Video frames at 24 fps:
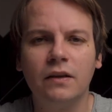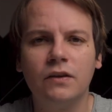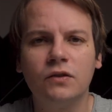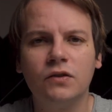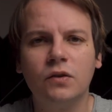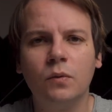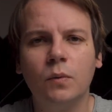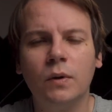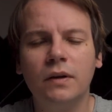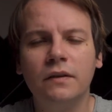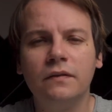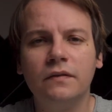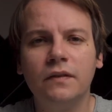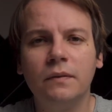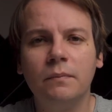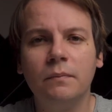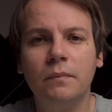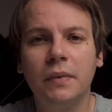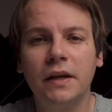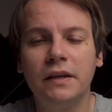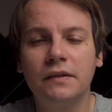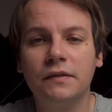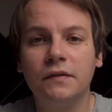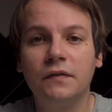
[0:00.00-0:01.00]
So one of the
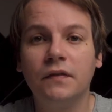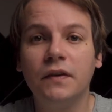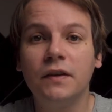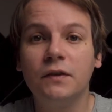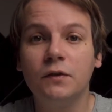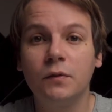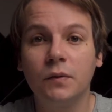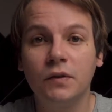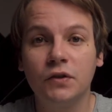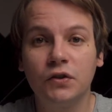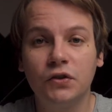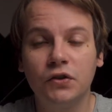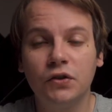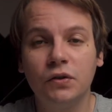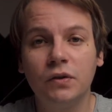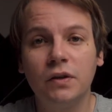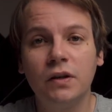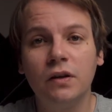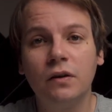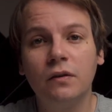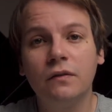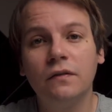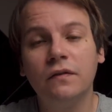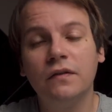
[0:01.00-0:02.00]
best things when
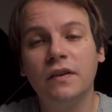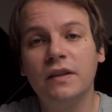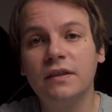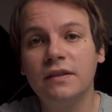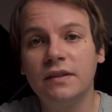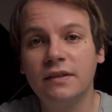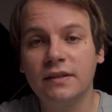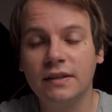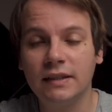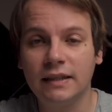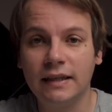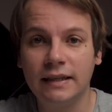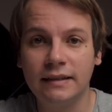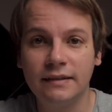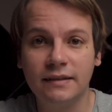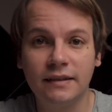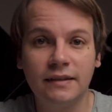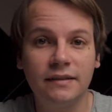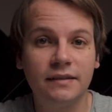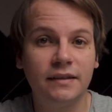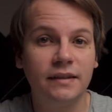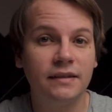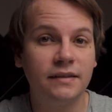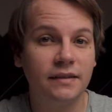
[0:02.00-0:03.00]
shooting on vintage
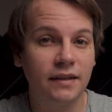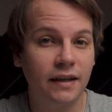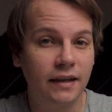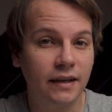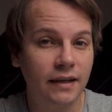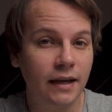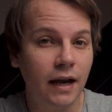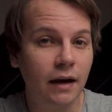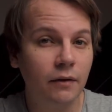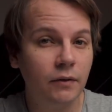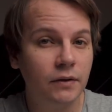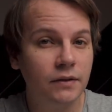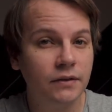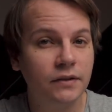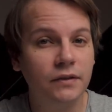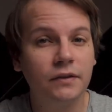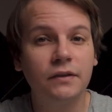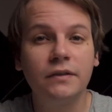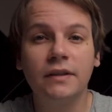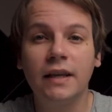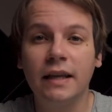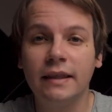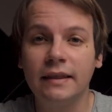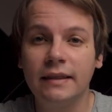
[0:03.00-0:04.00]
lenses is the
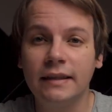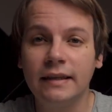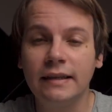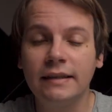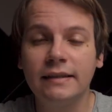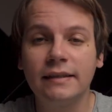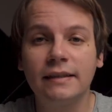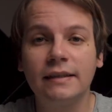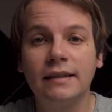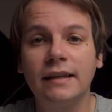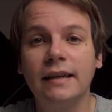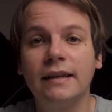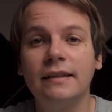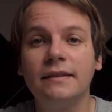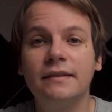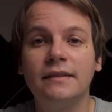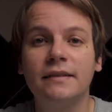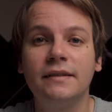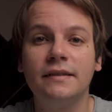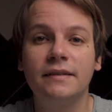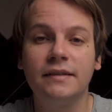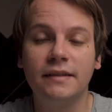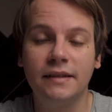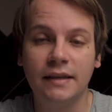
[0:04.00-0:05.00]
character that these
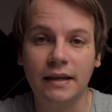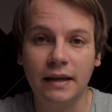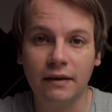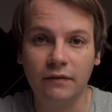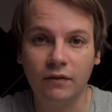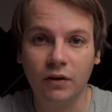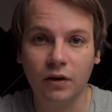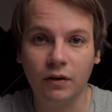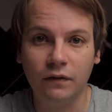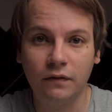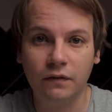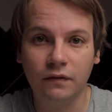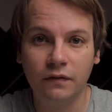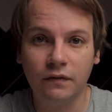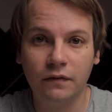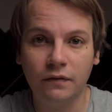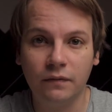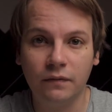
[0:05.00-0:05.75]
lenses give off.